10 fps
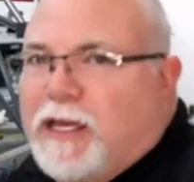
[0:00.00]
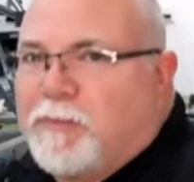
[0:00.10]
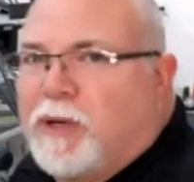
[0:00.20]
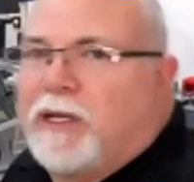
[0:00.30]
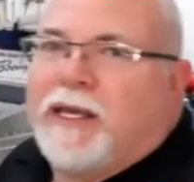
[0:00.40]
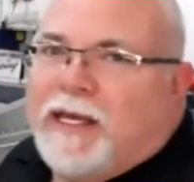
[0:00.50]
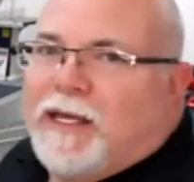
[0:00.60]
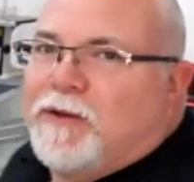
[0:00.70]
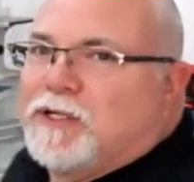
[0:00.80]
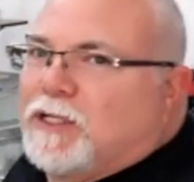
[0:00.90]
are yet, but
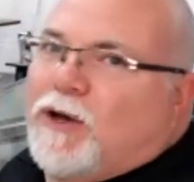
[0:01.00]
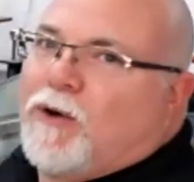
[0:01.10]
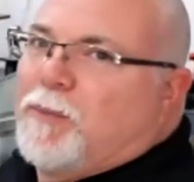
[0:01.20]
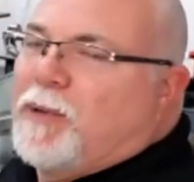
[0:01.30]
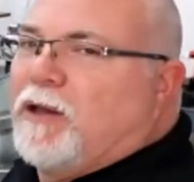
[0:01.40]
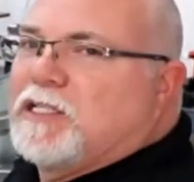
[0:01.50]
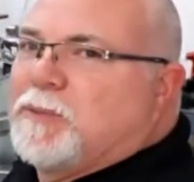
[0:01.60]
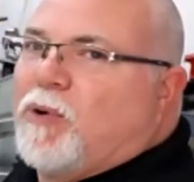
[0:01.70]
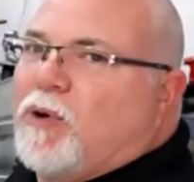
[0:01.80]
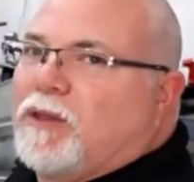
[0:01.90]
there's a lower bearing
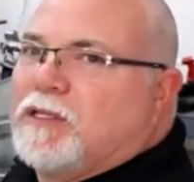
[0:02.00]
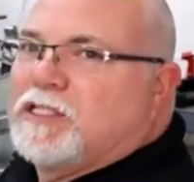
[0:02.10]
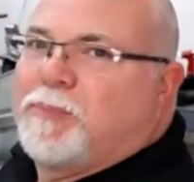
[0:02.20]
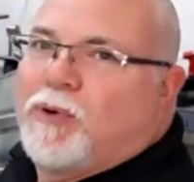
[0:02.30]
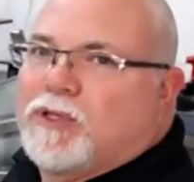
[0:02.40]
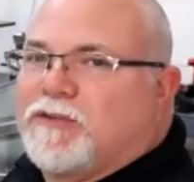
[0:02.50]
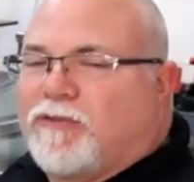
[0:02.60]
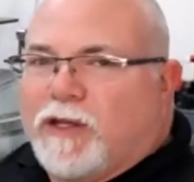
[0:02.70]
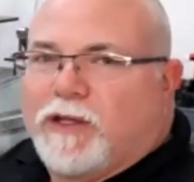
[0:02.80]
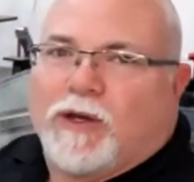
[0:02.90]
support that supports the
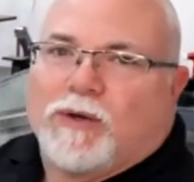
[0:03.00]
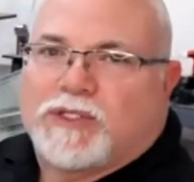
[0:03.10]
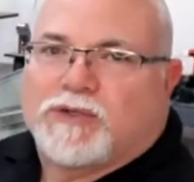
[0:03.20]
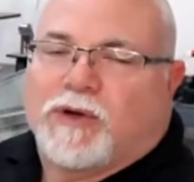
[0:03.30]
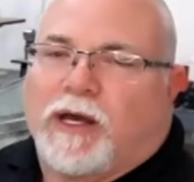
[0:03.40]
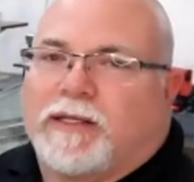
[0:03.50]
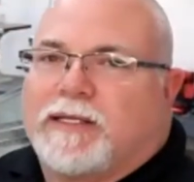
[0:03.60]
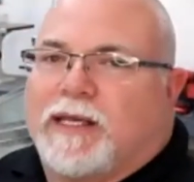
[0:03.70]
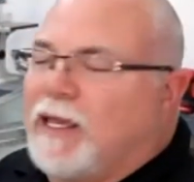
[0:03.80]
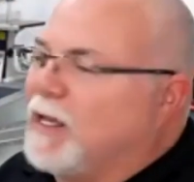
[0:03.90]
front nose strut,
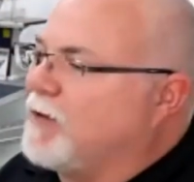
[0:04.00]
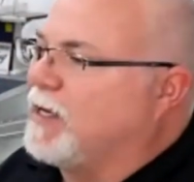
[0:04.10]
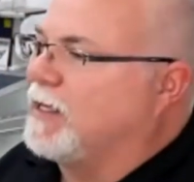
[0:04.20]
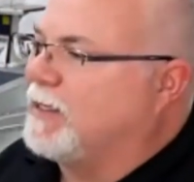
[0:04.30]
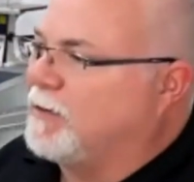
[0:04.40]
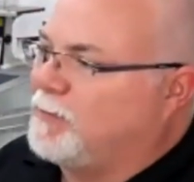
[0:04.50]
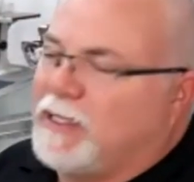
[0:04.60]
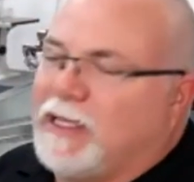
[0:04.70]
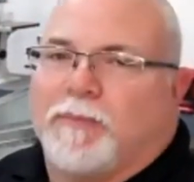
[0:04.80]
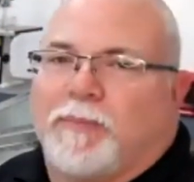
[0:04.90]
and I've got that
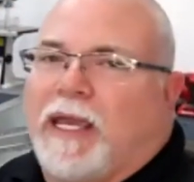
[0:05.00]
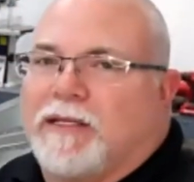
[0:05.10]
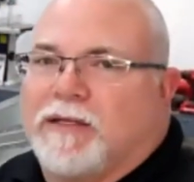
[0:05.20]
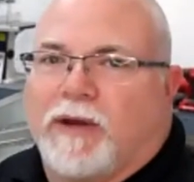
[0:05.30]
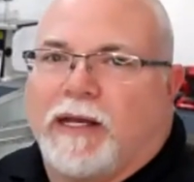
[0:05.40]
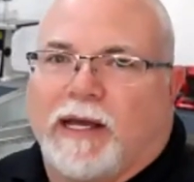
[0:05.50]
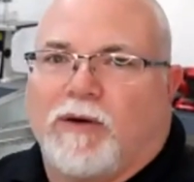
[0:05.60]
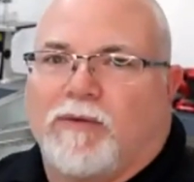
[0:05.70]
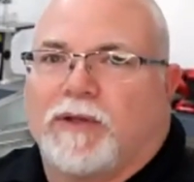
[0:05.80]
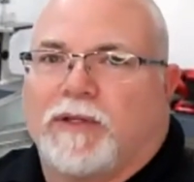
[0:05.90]
getting painted right
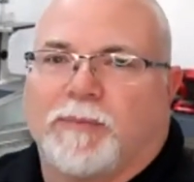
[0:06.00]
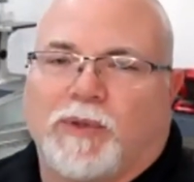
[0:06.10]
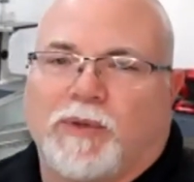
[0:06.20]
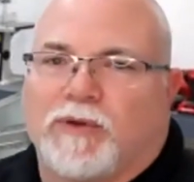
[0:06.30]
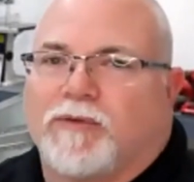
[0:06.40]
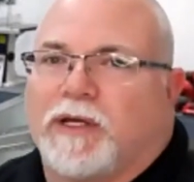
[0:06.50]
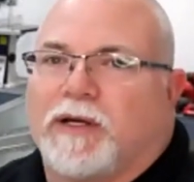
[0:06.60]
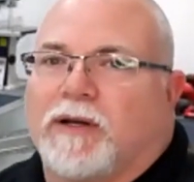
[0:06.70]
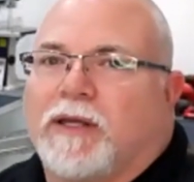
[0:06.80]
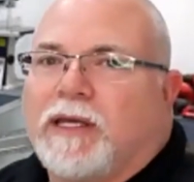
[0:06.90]
now over in the booth over
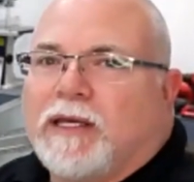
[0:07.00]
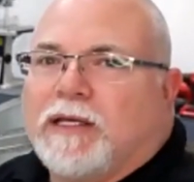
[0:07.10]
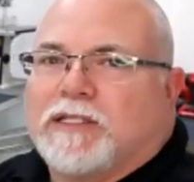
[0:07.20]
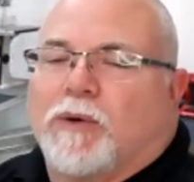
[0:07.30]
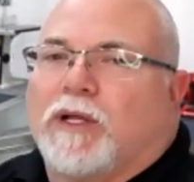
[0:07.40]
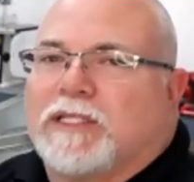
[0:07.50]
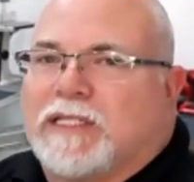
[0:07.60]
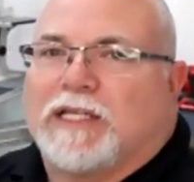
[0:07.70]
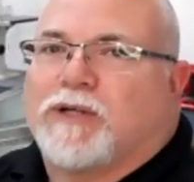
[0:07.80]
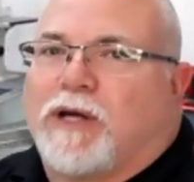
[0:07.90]
here. So once
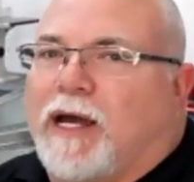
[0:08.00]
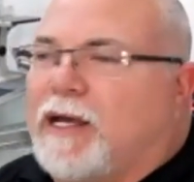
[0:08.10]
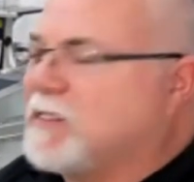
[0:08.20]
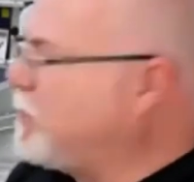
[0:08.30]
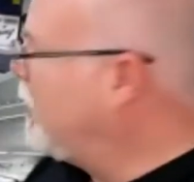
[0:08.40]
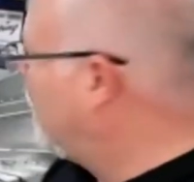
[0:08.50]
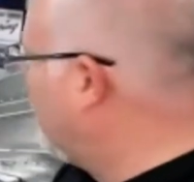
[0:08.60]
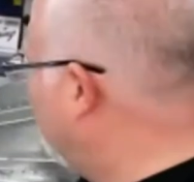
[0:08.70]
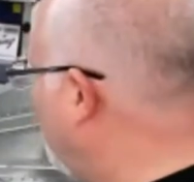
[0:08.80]
that dries, I'm going to get